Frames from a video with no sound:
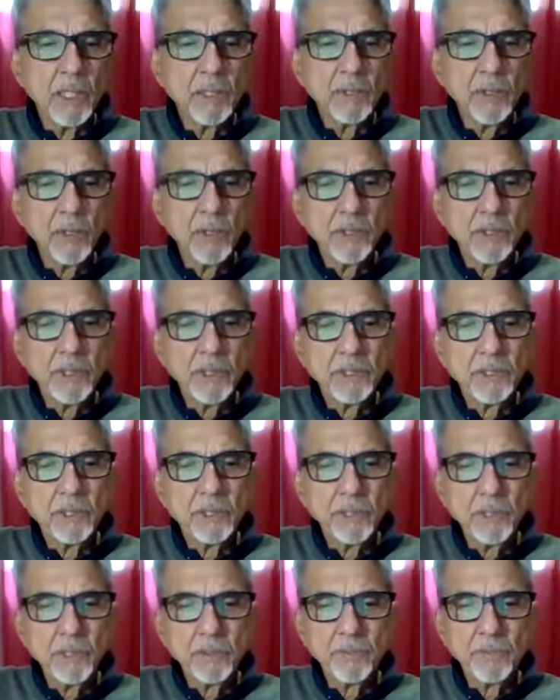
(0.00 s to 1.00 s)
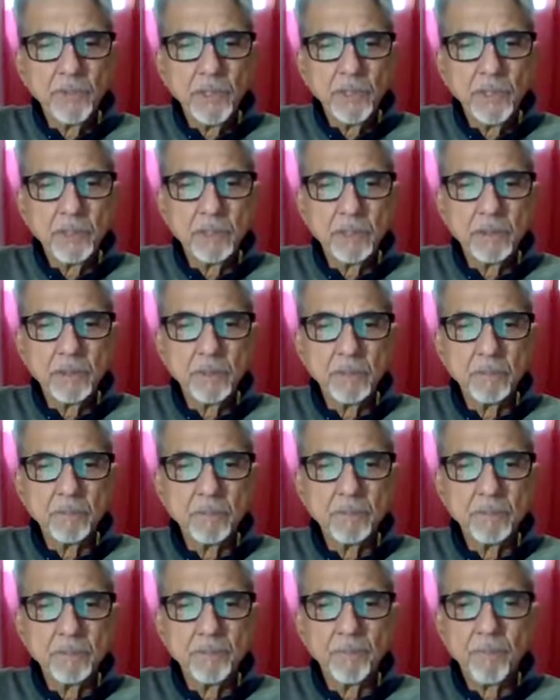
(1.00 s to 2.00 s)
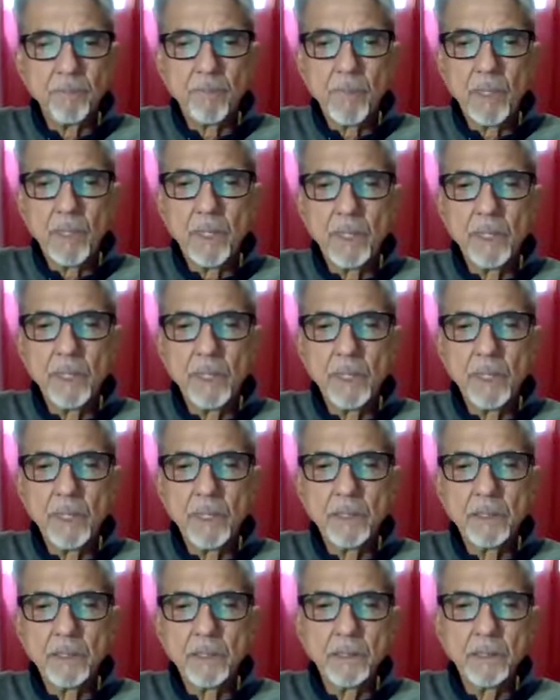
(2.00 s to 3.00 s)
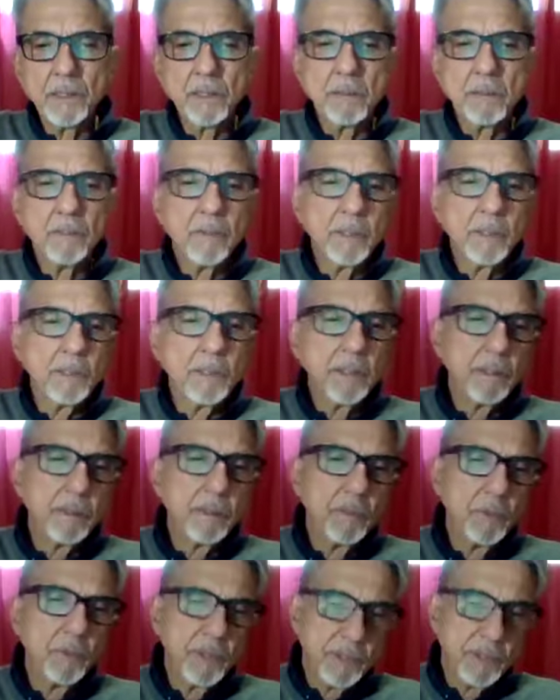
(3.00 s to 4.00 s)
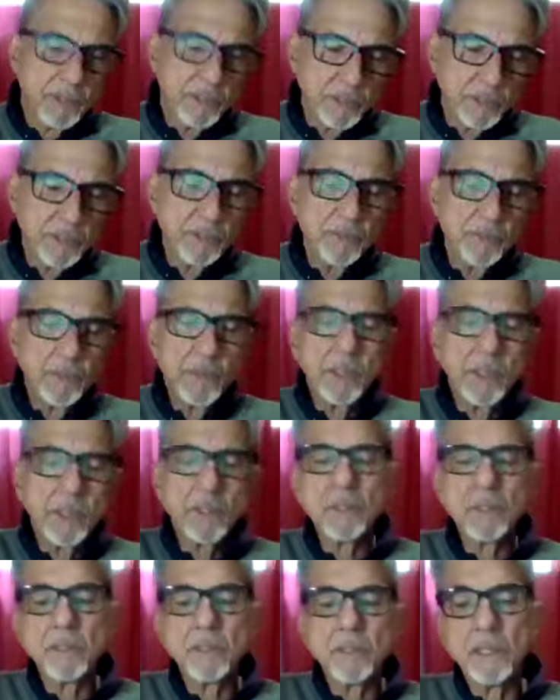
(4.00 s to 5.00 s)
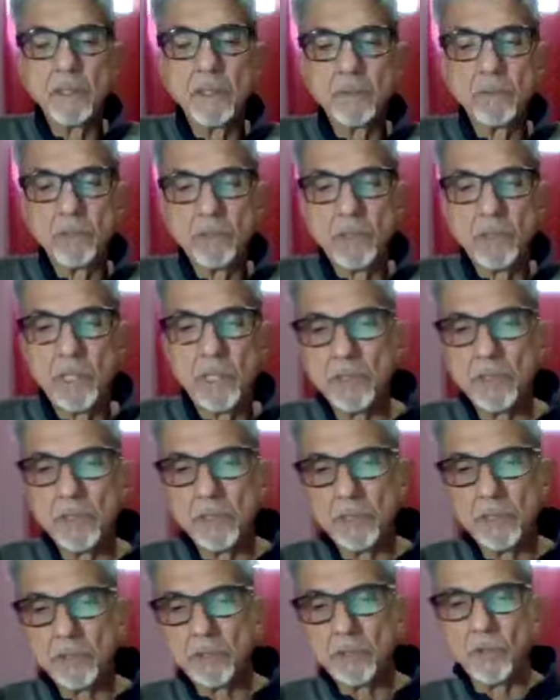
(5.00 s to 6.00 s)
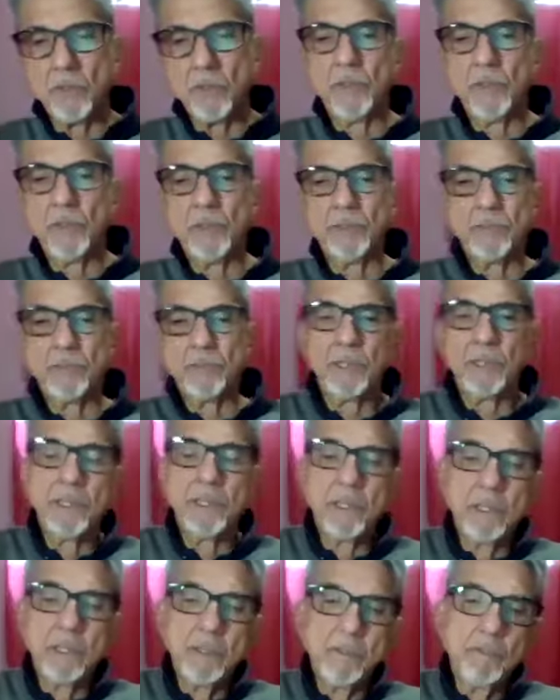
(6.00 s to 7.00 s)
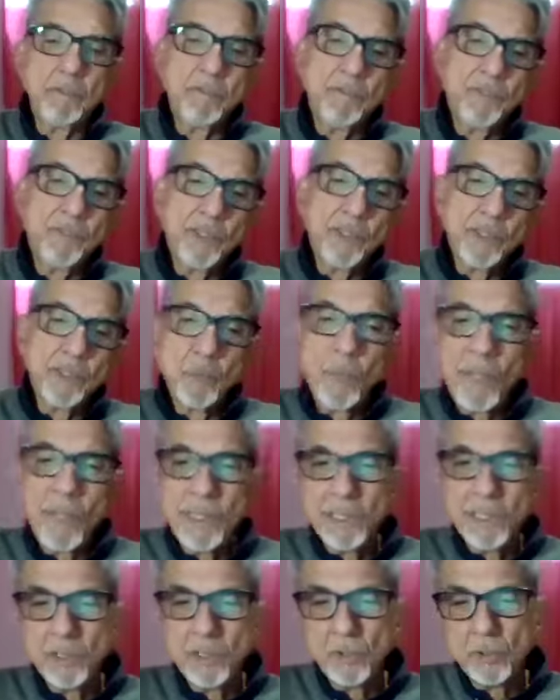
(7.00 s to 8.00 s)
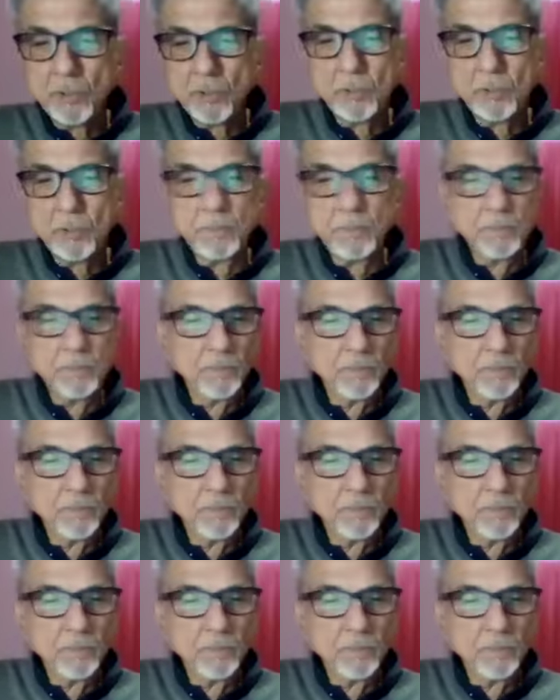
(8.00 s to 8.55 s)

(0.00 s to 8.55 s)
So this third verse is, with this verse, the introduction is over in the verse 1 and 2.